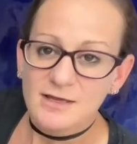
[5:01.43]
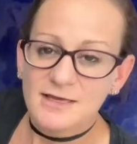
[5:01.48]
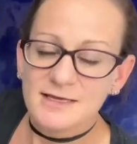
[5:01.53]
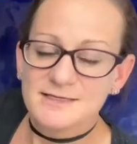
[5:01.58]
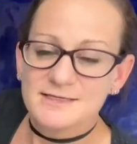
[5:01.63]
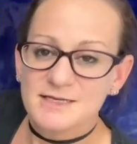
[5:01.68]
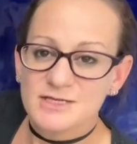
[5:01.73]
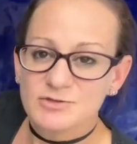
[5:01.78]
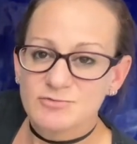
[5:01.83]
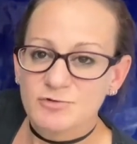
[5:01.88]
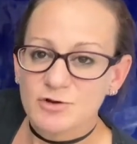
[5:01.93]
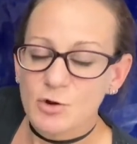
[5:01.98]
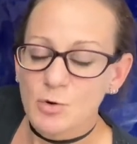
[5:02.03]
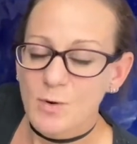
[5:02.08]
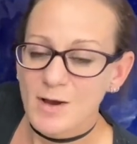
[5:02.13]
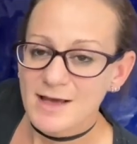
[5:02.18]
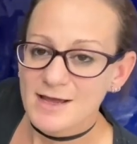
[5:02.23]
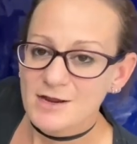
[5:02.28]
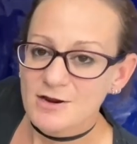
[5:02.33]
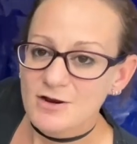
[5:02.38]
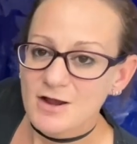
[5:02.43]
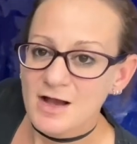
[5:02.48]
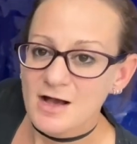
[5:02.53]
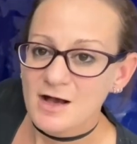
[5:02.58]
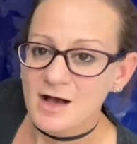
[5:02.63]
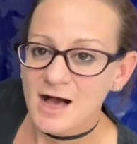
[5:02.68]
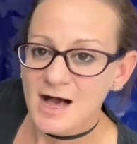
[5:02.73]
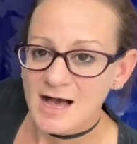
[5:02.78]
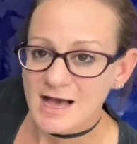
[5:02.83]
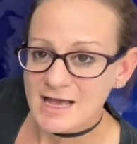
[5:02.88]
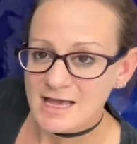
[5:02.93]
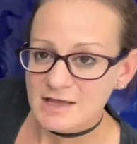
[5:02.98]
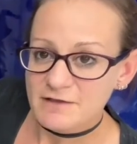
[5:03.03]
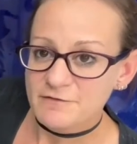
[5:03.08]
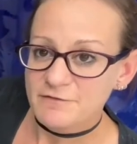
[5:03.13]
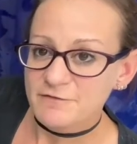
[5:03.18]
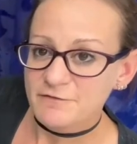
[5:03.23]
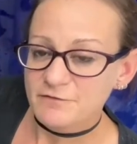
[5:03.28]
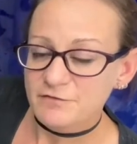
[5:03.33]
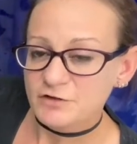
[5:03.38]
It does require a high
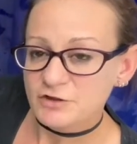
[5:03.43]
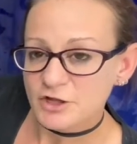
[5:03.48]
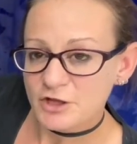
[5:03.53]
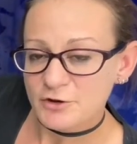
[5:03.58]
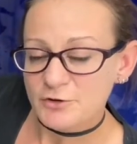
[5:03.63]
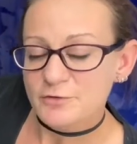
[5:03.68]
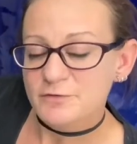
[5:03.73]
flow